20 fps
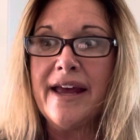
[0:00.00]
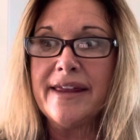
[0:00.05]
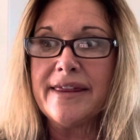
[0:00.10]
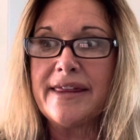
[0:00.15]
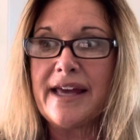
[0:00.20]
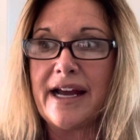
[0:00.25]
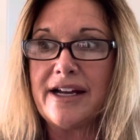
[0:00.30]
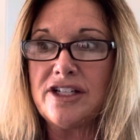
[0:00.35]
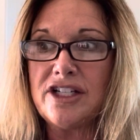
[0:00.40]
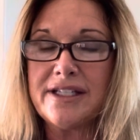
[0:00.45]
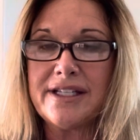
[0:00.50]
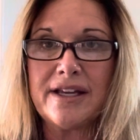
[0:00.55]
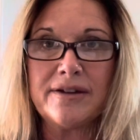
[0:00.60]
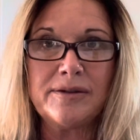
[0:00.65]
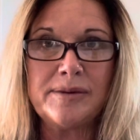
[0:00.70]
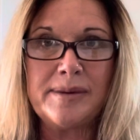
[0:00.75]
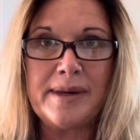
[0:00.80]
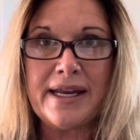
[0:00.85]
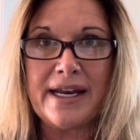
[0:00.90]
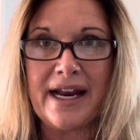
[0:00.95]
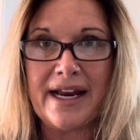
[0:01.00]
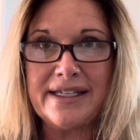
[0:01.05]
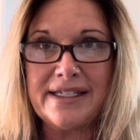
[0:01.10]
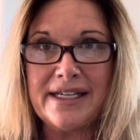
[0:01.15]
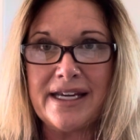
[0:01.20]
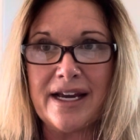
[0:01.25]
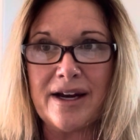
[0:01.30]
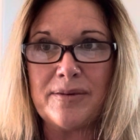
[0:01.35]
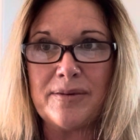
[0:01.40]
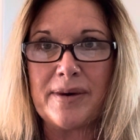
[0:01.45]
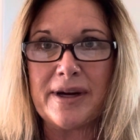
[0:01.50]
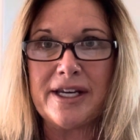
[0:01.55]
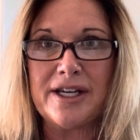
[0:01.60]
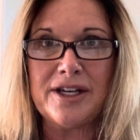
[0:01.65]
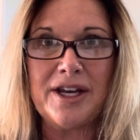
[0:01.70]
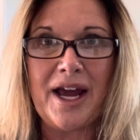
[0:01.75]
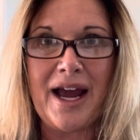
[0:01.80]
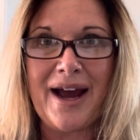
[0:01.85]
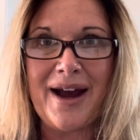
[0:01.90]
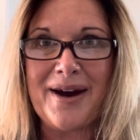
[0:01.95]
That just gives me an idea. What do you
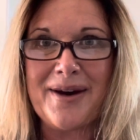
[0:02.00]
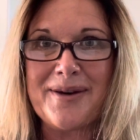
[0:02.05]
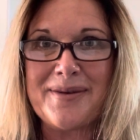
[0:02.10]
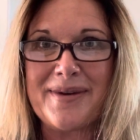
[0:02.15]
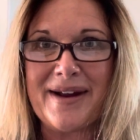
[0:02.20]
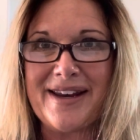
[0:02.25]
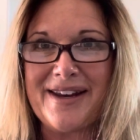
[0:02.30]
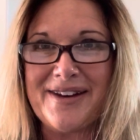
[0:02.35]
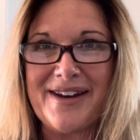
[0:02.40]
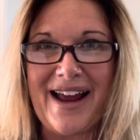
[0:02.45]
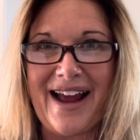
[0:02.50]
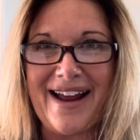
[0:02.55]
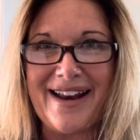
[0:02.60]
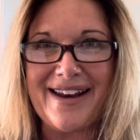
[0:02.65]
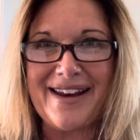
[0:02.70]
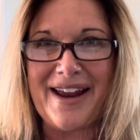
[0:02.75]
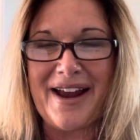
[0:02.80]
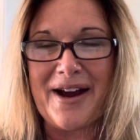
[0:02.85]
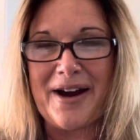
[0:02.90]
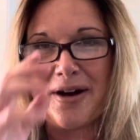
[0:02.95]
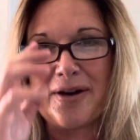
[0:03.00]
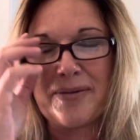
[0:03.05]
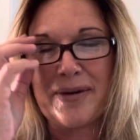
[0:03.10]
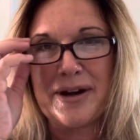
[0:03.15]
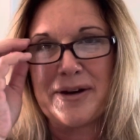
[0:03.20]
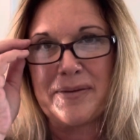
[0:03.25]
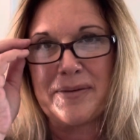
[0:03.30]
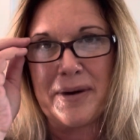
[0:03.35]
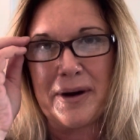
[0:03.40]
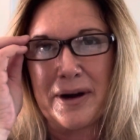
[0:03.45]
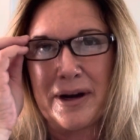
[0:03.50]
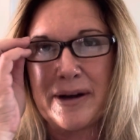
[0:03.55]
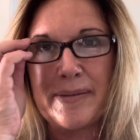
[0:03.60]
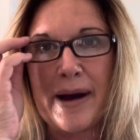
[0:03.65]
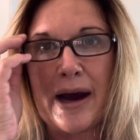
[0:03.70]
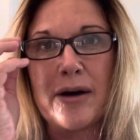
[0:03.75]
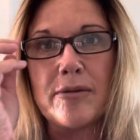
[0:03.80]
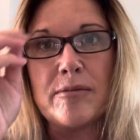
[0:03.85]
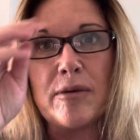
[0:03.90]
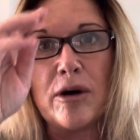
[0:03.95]
know? What do you not know? What are you worried
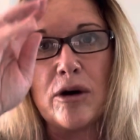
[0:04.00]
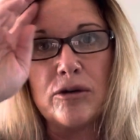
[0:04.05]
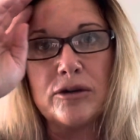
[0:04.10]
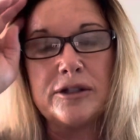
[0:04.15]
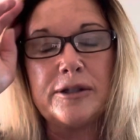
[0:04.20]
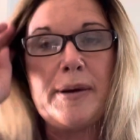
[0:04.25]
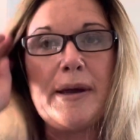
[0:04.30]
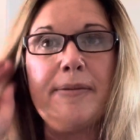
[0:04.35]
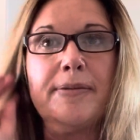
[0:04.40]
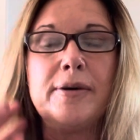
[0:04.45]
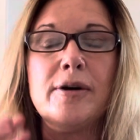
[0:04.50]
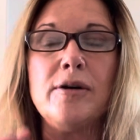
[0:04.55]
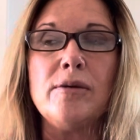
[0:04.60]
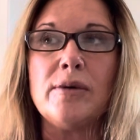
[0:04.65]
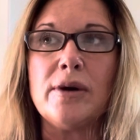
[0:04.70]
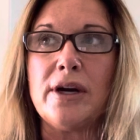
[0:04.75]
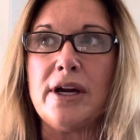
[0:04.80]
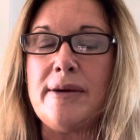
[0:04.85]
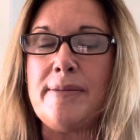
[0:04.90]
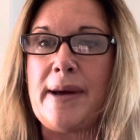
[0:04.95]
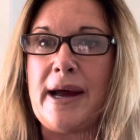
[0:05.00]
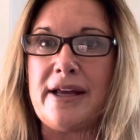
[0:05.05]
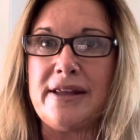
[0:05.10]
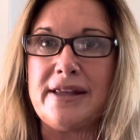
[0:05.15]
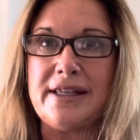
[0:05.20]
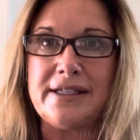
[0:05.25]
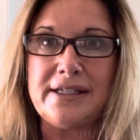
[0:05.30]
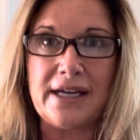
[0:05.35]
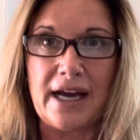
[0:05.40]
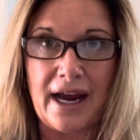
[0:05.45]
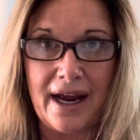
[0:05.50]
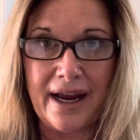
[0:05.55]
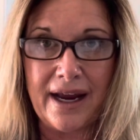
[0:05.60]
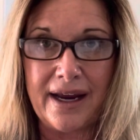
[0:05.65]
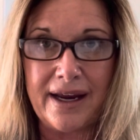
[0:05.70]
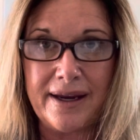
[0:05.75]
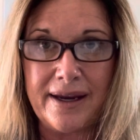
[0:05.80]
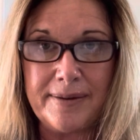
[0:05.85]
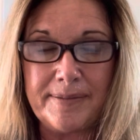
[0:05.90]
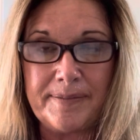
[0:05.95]
about? Most people worry about the
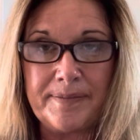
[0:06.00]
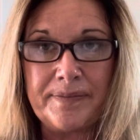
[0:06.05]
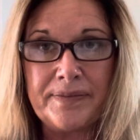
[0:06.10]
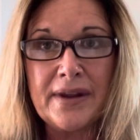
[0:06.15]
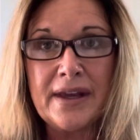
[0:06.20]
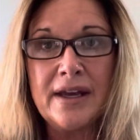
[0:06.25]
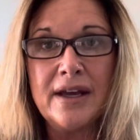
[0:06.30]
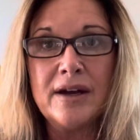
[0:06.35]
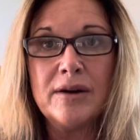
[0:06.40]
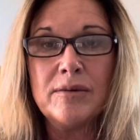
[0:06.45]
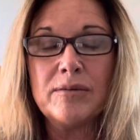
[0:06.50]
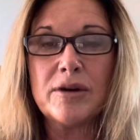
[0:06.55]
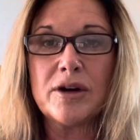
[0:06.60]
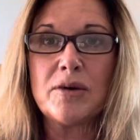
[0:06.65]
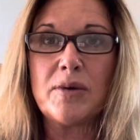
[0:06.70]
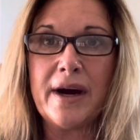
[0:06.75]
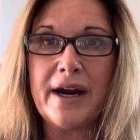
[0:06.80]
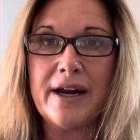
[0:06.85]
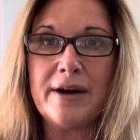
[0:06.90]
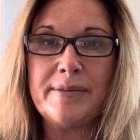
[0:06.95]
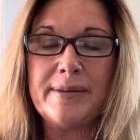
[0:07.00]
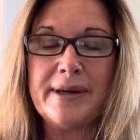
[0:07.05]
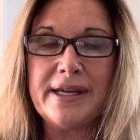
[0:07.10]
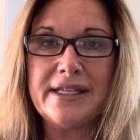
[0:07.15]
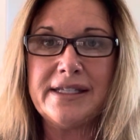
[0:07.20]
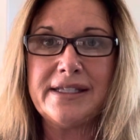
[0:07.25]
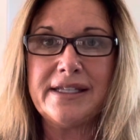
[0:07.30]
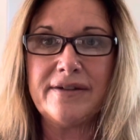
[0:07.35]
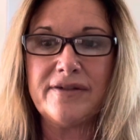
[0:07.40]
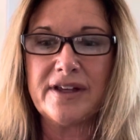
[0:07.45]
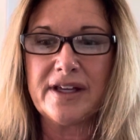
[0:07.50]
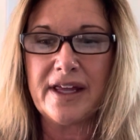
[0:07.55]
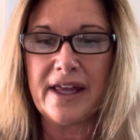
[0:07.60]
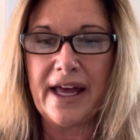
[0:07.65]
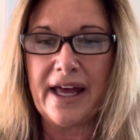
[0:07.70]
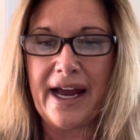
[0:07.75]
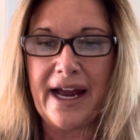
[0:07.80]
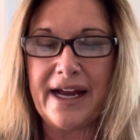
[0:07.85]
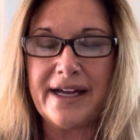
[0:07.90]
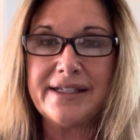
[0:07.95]
time requirements of the
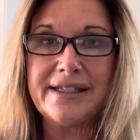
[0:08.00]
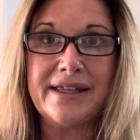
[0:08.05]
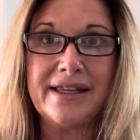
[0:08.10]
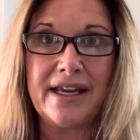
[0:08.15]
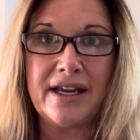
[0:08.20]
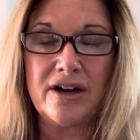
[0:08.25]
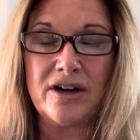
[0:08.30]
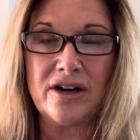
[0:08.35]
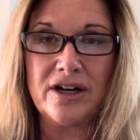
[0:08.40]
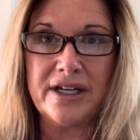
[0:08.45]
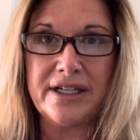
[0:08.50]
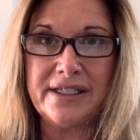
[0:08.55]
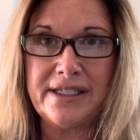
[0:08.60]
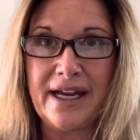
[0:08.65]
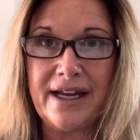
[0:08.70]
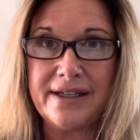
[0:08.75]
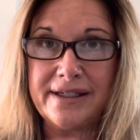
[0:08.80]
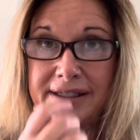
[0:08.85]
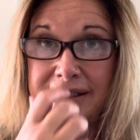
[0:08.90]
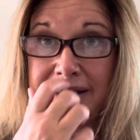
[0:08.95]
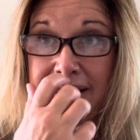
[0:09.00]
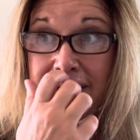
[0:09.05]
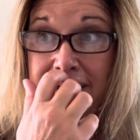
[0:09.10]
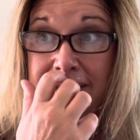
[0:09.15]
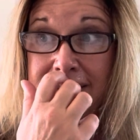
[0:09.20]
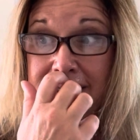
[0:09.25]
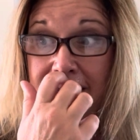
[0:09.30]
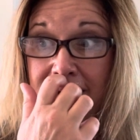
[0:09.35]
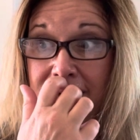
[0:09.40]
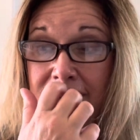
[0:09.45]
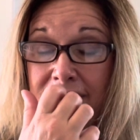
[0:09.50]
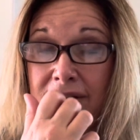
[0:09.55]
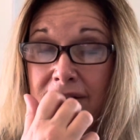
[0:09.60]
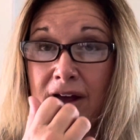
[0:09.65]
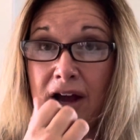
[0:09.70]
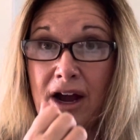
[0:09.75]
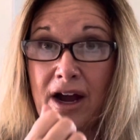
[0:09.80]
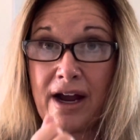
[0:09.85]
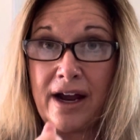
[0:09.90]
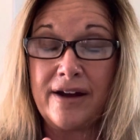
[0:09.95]
class and they are intense. There's a
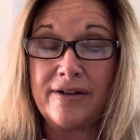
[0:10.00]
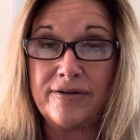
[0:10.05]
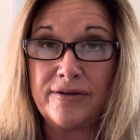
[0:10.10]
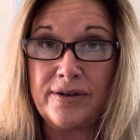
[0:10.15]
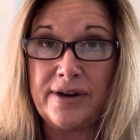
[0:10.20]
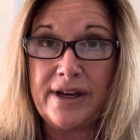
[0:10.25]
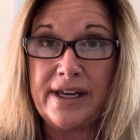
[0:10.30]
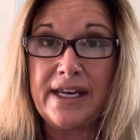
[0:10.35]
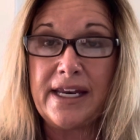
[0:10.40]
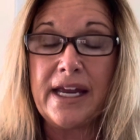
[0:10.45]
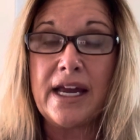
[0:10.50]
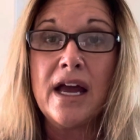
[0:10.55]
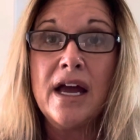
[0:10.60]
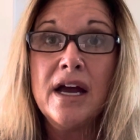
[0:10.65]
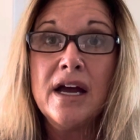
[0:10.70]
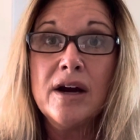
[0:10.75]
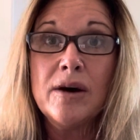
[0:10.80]
lot of reading.